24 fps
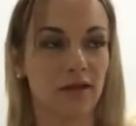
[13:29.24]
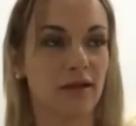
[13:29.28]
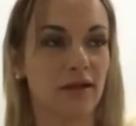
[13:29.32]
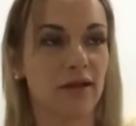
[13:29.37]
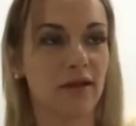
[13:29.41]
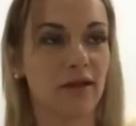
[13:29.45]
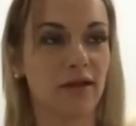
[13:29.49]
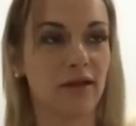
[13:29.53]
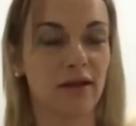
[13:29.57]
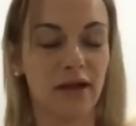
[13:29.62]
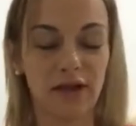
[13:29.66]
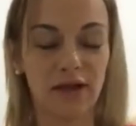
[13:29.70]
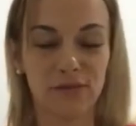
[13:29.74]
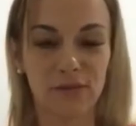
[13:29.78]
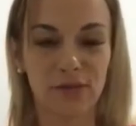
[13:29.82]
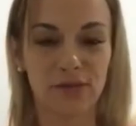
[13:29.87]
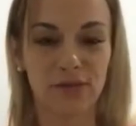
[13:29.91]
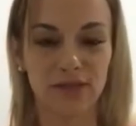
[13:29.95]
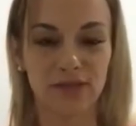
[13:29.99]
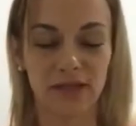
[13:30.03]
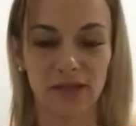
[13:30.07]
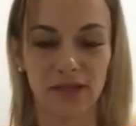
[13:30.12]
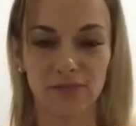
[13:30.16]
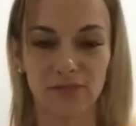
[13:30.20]
I thought I was
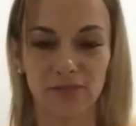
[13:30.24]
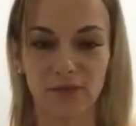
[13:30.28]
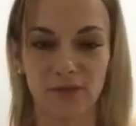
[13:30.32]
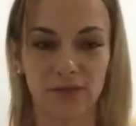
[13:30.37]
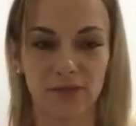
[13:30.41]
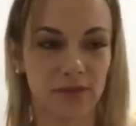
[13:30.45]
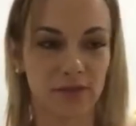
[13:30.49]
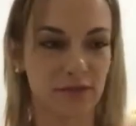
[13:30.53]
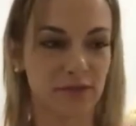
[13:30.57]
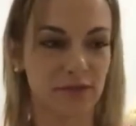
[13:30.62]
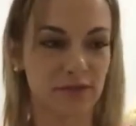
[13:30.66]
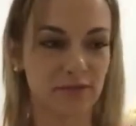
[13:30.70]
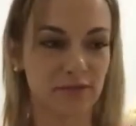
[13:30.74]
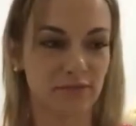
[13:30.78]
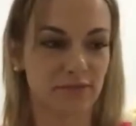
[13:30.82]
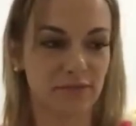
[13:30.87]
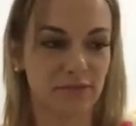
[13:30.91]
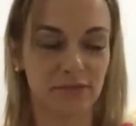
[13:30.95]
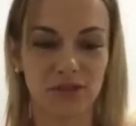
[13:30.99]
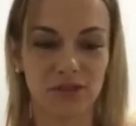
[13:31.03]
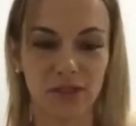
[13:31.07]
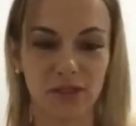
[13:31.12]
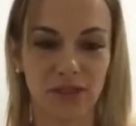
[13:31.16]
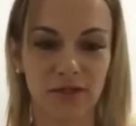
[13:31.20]
here for just
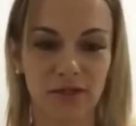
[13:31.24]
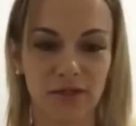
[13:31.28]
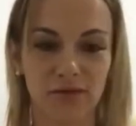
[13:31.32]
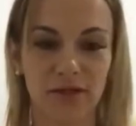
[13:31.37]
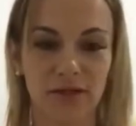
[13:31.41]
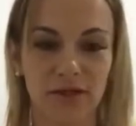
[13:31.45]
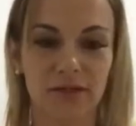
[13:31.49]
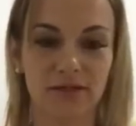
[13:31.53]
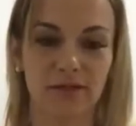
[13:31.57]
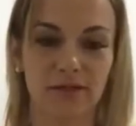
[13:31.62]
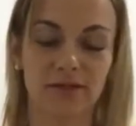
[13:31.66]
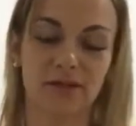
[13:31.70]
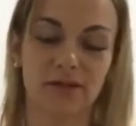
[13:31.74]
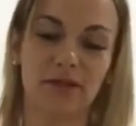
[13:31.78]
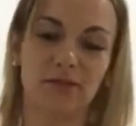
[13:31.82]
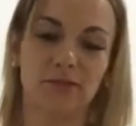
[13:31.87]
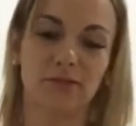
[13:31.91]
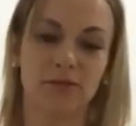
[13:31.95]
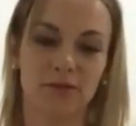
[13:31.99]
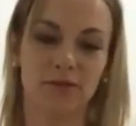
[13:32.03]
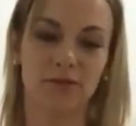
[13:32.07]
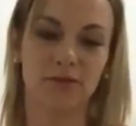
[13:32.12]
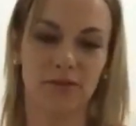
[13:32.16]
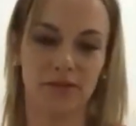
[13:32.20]
shitty reasons. I
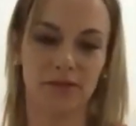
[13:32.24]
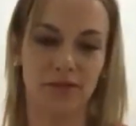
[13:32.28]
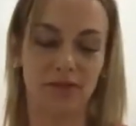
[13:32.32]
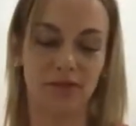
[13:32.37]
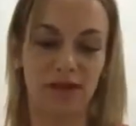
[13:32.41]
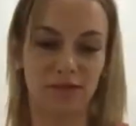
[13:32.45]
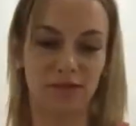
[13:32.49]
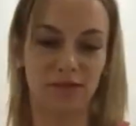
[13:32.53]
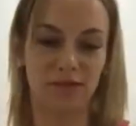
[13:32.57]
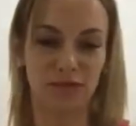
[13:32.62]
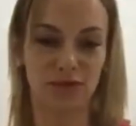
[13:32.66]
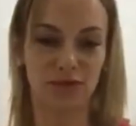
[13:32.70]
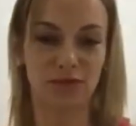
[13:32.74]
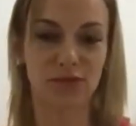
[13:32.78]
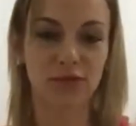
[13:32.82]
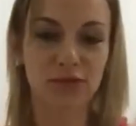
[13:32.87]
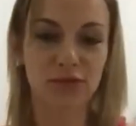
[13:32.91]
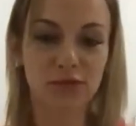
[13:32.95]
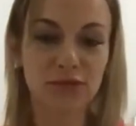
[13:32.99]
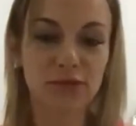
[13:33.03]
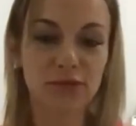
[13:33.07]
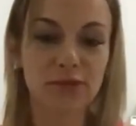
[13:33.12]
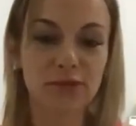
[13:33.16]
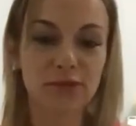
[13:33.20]
thought just life was
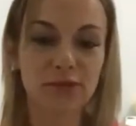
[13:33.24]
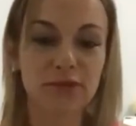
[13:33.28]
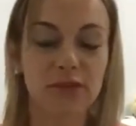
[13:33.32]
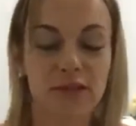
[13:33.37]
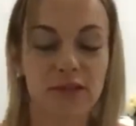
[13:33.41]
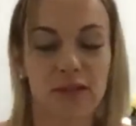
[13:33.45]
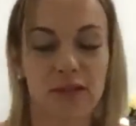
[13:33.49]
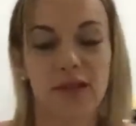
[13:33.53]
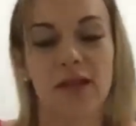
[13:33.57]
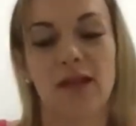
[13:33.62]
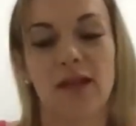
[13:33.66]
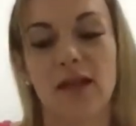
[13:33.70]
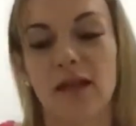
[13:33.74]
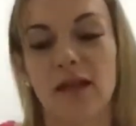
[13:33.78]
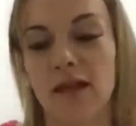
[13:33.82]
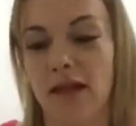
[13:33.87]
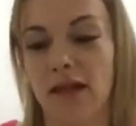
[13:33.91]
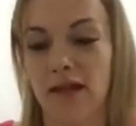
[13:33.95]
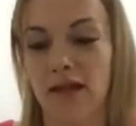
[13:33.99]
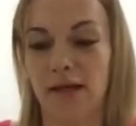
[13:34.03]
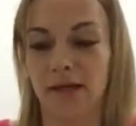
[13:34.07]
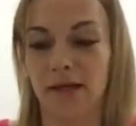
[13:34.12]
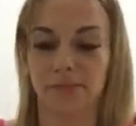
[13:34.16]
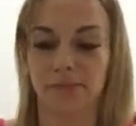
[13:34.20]
cruel.
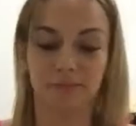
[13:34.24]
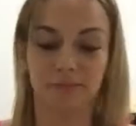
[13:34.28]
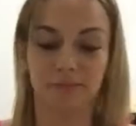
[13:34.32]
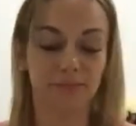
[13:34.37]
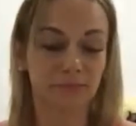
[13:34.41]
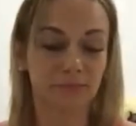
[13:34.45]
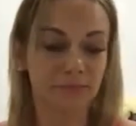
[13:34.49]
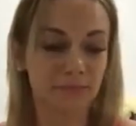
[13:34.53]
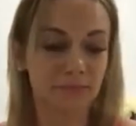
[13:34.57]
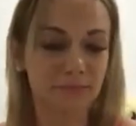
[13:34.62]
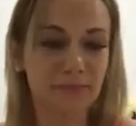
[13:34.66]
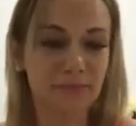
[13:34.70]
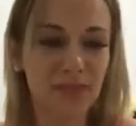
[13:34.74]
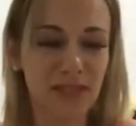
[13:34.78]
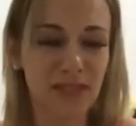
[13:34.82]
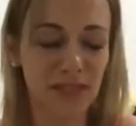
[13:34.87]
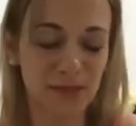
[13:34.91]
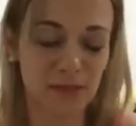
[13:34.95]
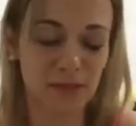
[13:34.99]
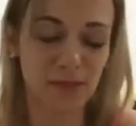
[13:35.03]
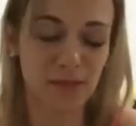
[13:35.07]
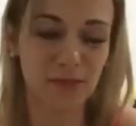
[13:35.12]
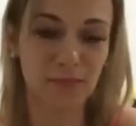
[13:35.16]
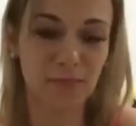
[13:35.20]
It
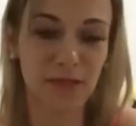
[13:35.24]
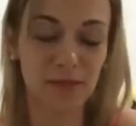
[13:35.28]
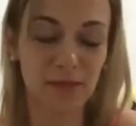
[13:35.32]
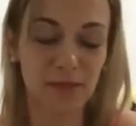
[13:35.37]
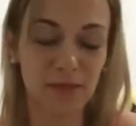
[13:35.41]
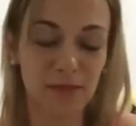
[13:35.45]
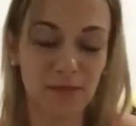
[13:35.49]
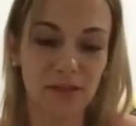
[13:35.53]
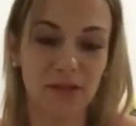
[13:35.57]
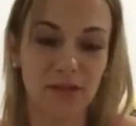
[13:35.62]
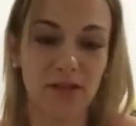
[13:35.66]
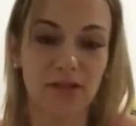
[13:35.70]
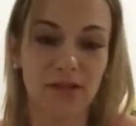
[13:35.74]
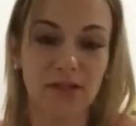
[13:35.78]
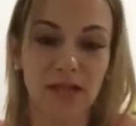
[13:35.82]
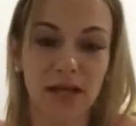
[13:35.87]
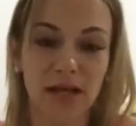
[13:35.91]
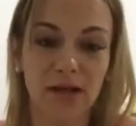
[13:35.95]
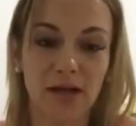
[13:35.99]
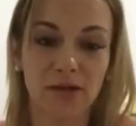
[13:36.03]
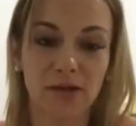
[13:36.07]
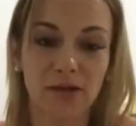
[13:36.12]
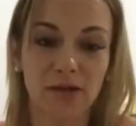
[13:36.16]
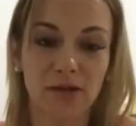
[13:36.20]
made me turn to
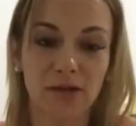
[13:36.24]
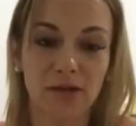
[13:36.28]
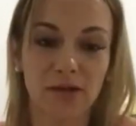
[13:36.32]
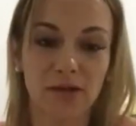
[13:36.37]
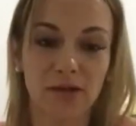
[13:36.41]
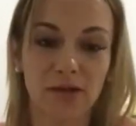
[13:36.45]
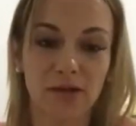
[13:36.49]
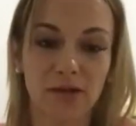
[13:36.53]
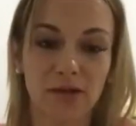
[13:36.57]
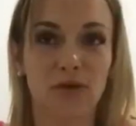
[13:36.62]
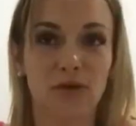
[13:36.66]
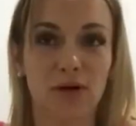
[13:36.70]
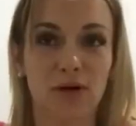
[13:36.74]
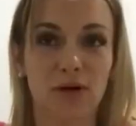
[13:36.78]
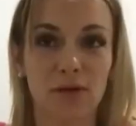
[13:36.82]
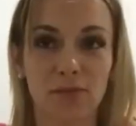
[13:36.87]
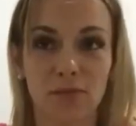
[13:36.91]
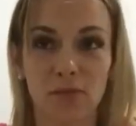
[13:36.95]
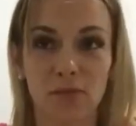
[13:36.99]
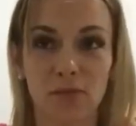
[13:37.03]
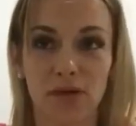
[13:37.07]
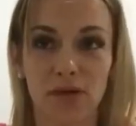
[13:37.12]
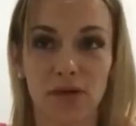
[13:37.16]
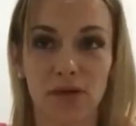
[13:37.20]
alcohol from
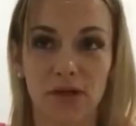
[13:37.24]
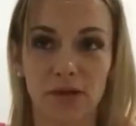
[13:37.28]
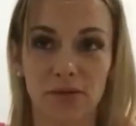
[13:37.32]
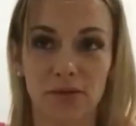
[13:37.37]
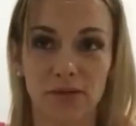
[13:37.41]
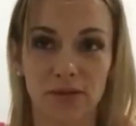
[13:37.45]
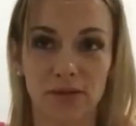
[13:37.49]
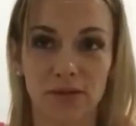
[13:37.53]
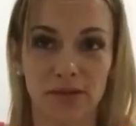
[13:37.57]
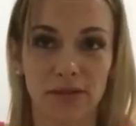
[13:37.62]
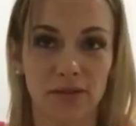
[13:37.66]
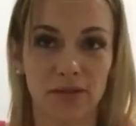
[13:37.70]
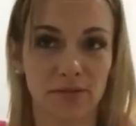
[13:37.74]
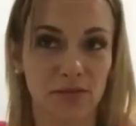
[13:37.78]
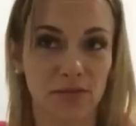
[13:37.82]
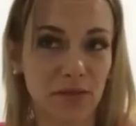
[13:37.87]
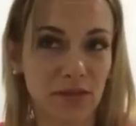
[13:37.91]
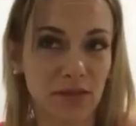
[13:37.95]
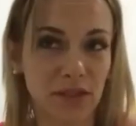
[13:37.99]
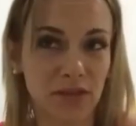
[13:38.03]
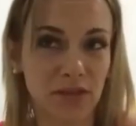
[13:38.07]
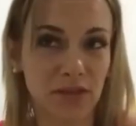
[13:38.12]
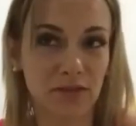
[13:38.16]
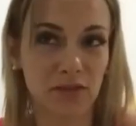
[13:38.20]
when I was
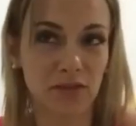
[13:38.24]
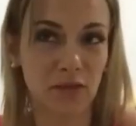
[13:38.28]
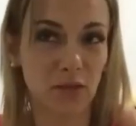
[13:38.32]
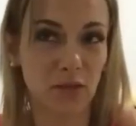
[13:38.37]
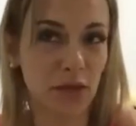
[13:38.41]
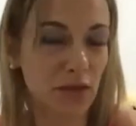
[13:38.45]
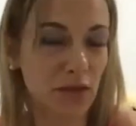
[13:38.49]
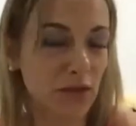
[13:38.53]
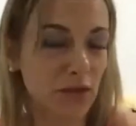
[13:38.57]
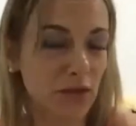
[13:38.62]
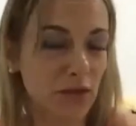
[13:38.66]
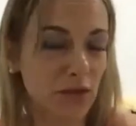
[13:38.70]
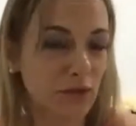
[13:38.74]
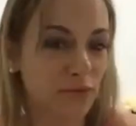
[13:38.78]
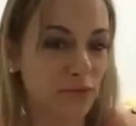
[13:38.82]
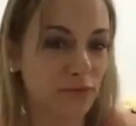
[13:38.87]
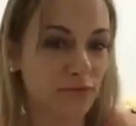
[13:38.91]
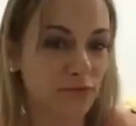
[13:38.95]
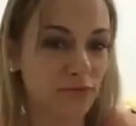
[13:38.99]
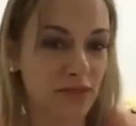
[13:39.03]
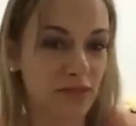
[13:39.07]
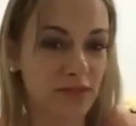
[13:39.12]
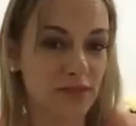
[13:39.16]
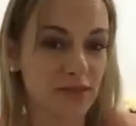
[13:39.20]
probably 12. I
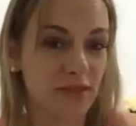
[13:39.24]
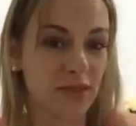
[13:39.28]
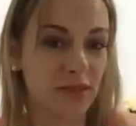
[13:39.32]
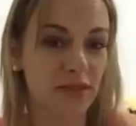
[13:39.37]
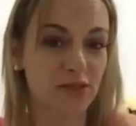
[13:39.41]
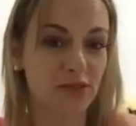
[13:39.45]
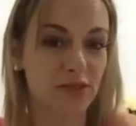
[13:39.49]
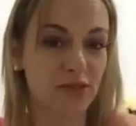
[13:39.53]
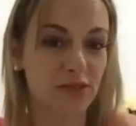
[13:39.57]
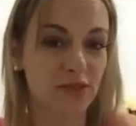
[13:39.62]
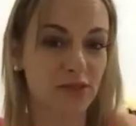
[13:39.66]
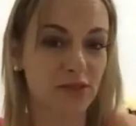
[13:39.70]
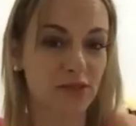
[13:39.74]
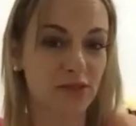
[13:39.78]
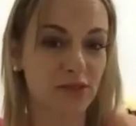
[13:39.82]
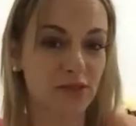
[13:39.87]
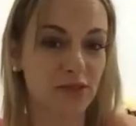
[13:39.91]
started drinking.